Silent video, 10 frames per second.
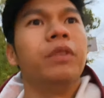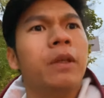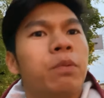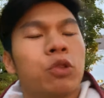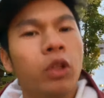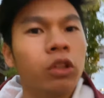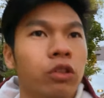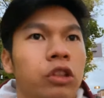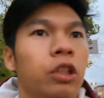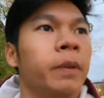deep street
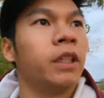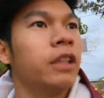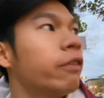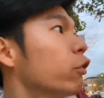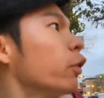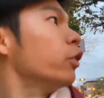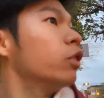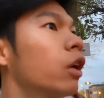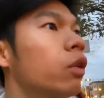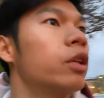culture, because everywhere you
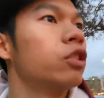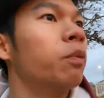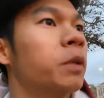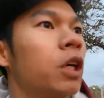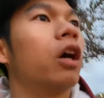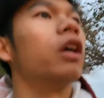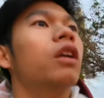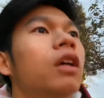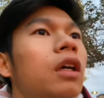go, there's so much art